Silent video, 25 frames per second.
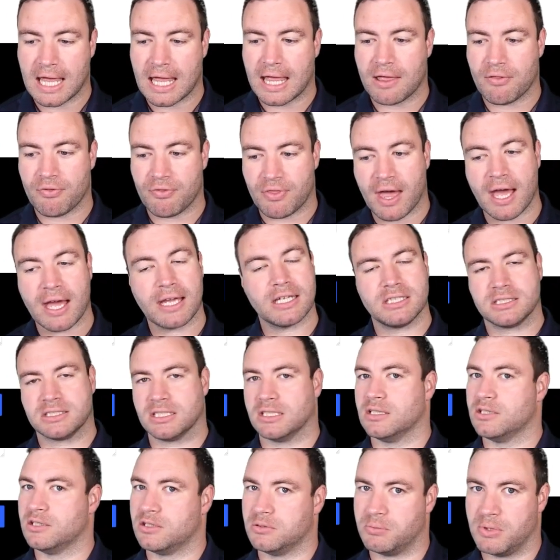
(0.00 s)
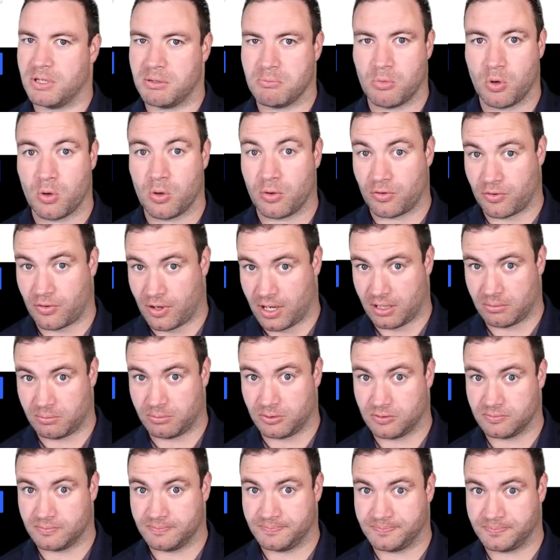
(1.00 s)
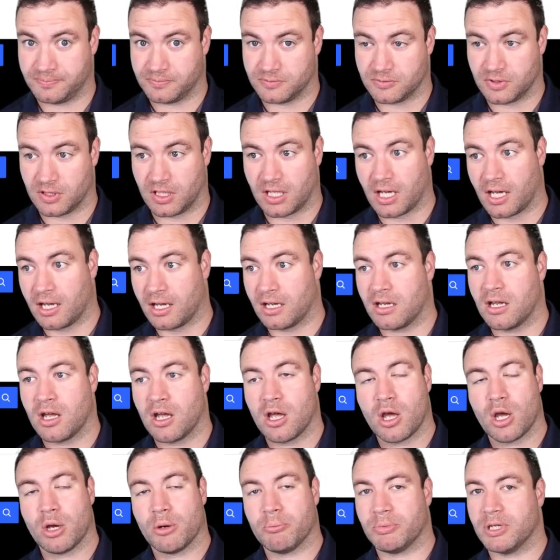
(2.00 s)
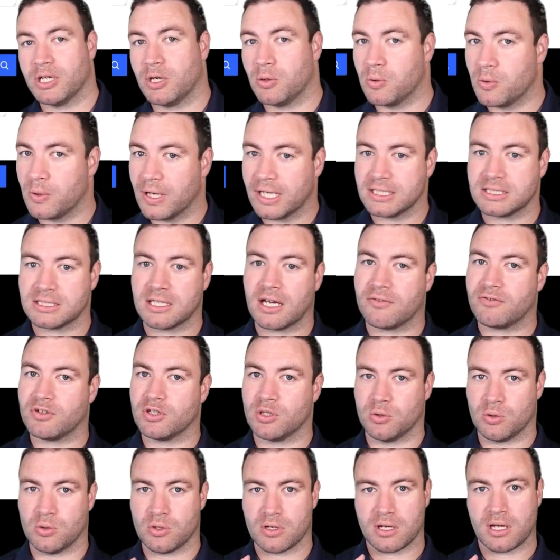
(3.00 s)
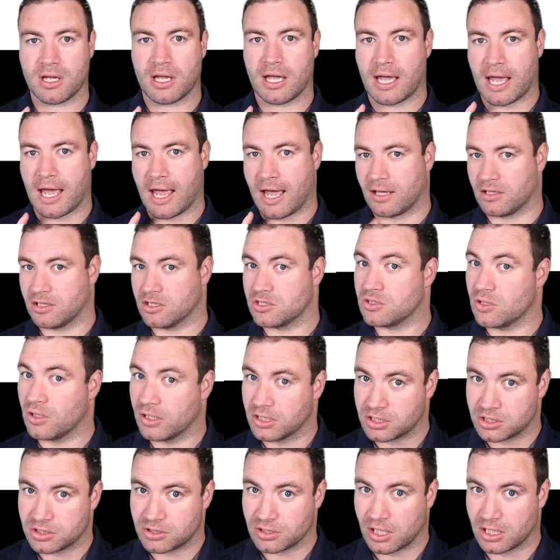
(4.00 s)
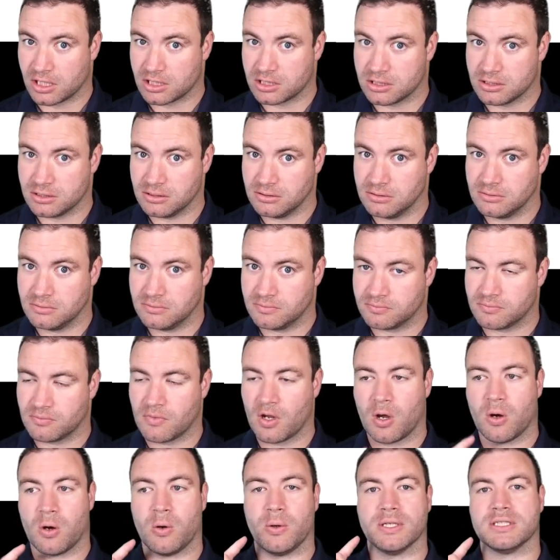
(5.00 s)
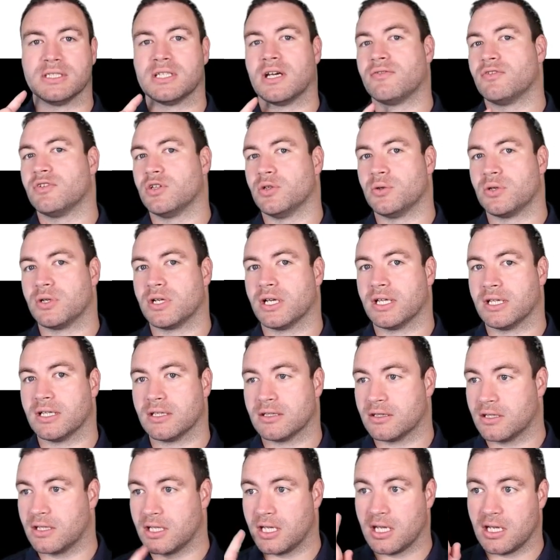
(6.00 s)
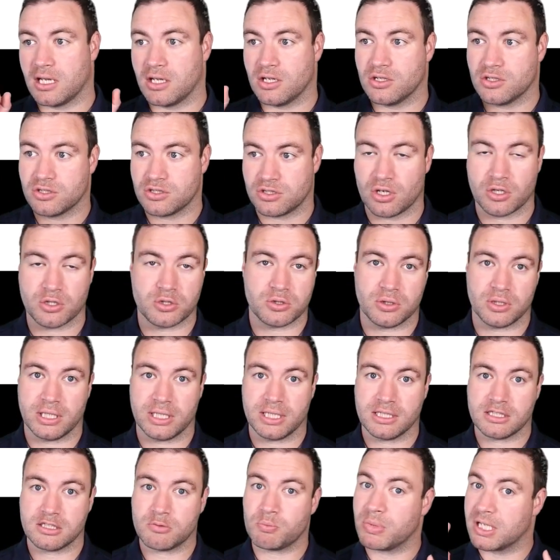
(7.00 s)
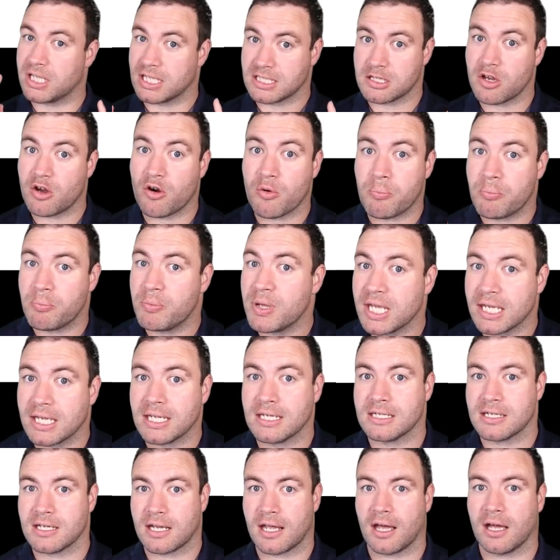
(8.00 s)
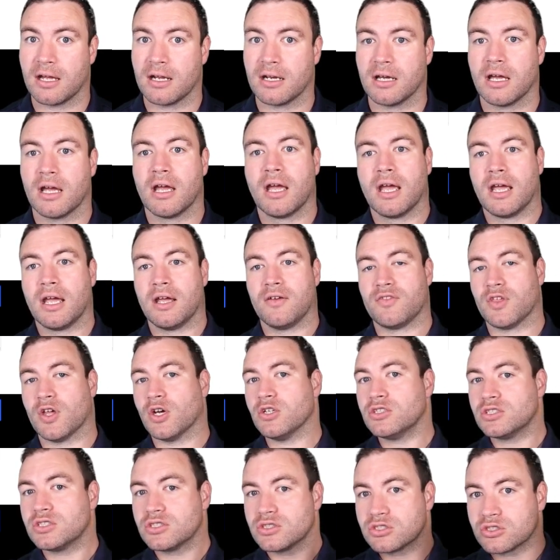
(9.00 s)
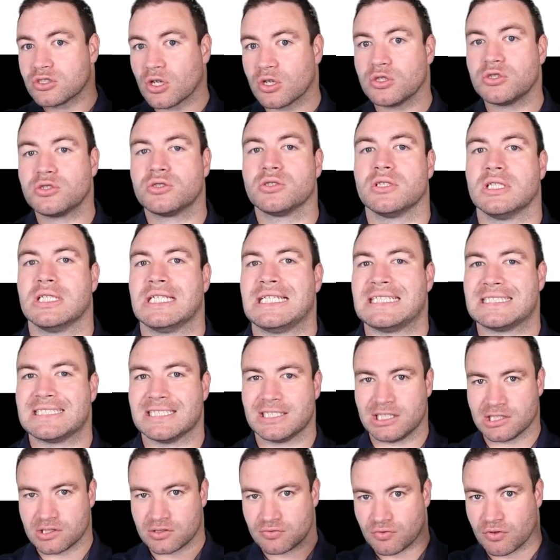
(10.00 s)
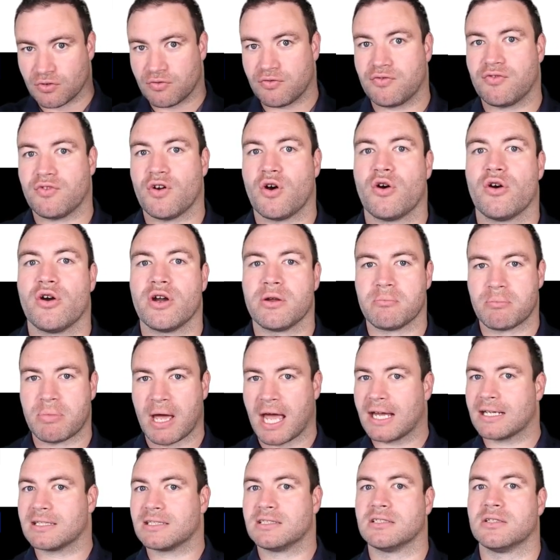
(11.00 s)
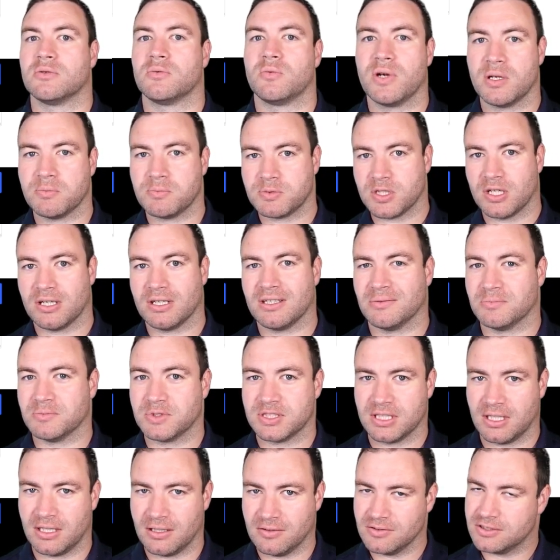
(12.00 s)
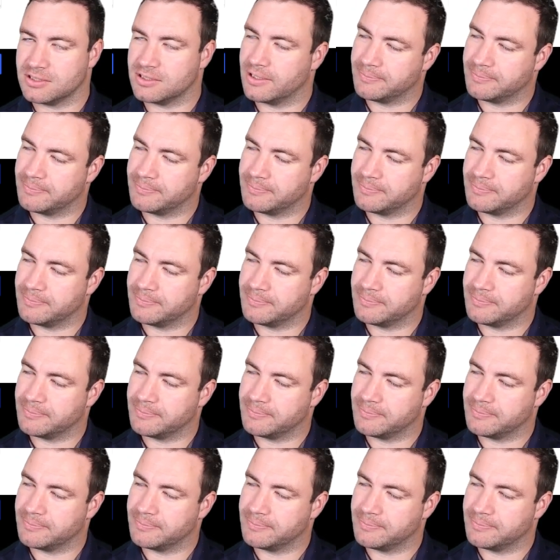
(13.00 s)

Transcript: That is a little bit more credible, okay? But always have a look at how the site's structured. Always have a look at the social links, because they're a big indicator. If those social links are just referring back to the website themselves,